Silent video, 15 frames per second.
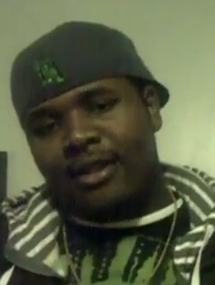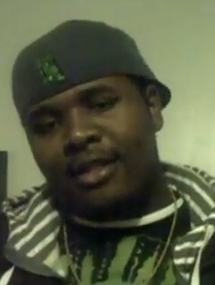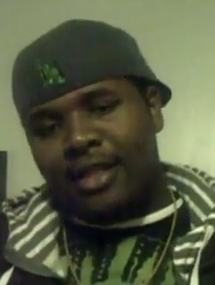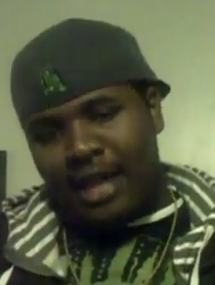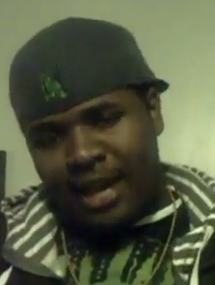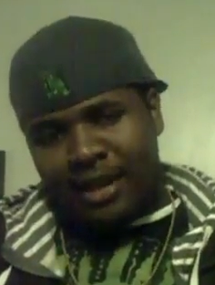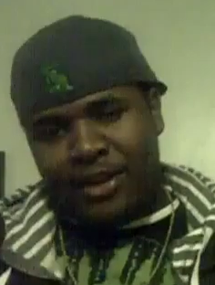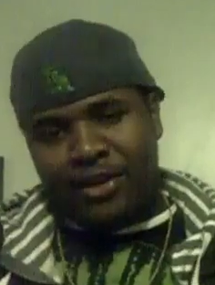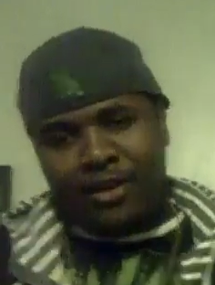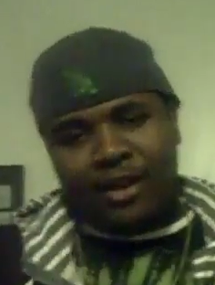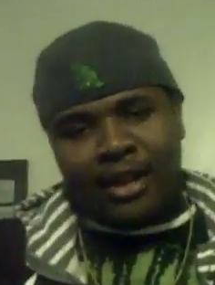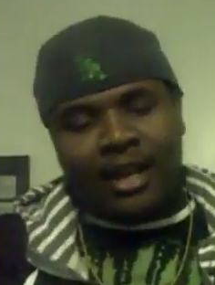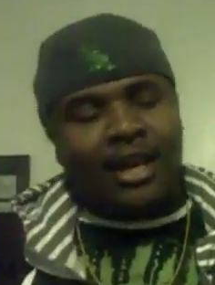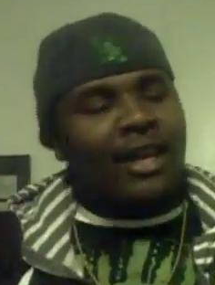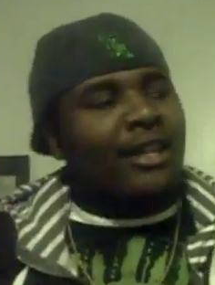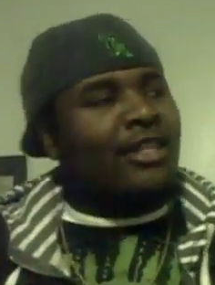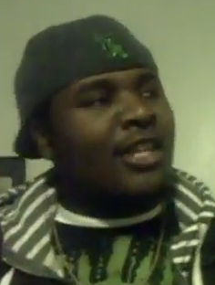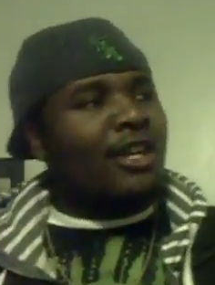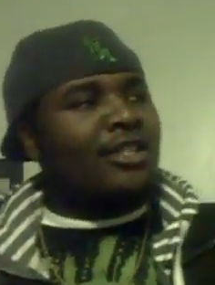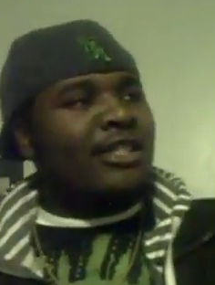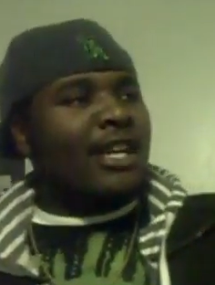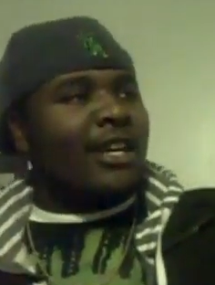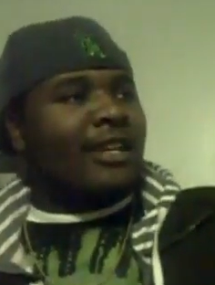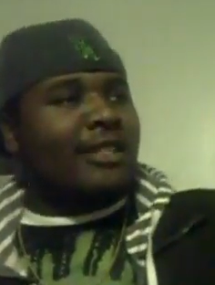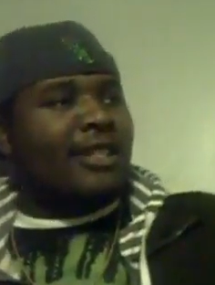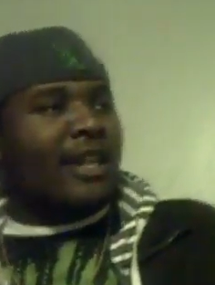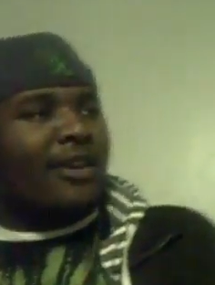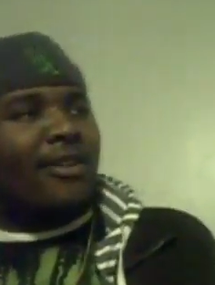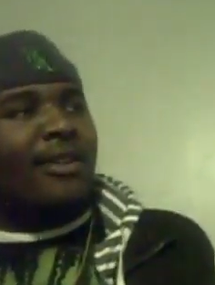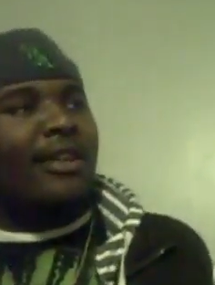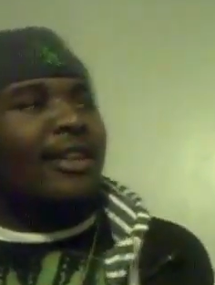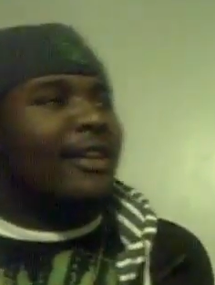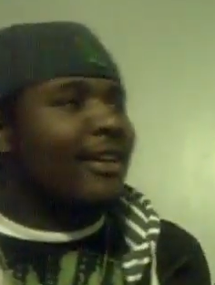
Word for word: Thank you. Church, take us out.